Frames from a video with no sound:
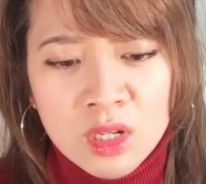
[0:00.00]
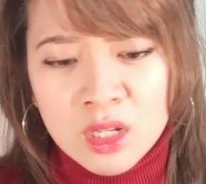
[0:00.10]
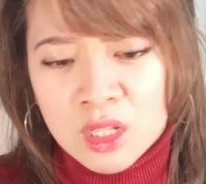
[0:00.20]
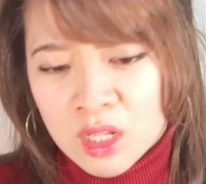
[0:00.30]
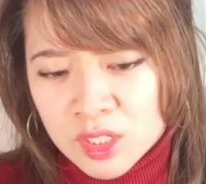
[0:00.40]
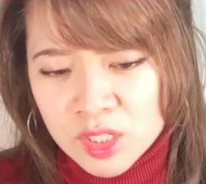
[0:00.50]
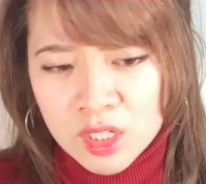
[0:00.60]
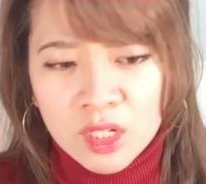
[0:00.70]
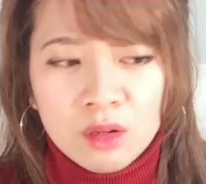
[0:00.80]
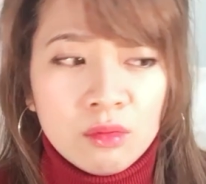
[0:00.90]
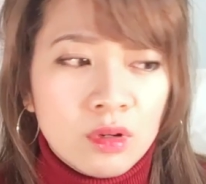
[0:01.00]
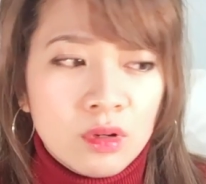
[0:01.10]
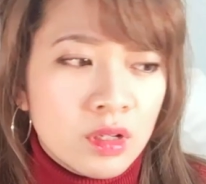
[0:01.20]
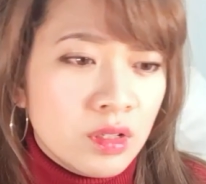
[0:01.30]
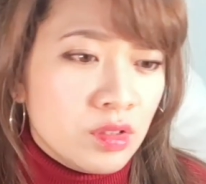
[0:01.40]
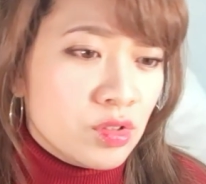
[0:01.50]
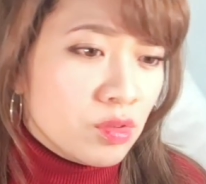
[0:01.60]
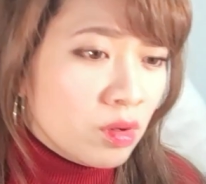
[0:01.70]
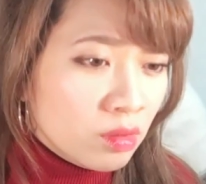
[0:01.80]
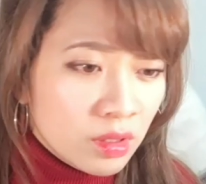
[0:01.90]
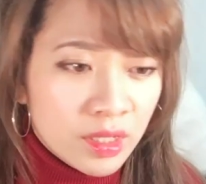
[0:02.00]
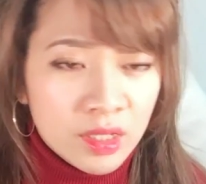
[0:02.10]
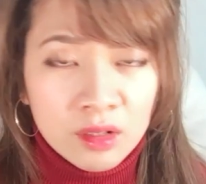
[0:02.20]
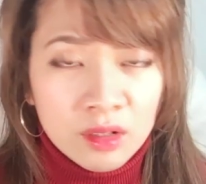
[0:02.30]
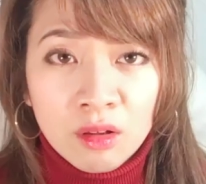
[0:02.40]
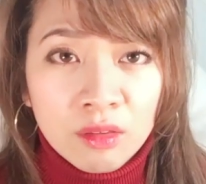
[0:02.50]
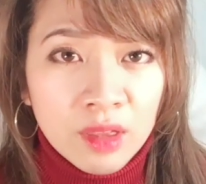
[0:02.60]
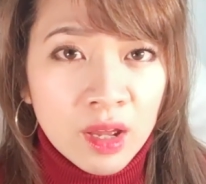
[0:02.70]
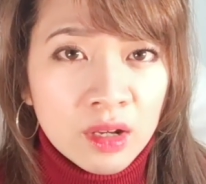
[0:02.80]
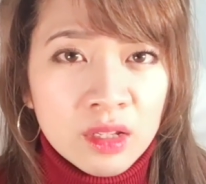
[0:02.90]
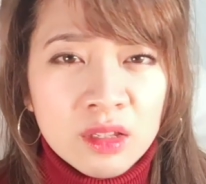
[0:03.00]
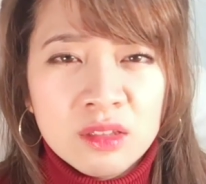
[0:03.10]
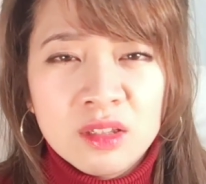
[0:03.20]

clenching and we're controlling and all that, and it's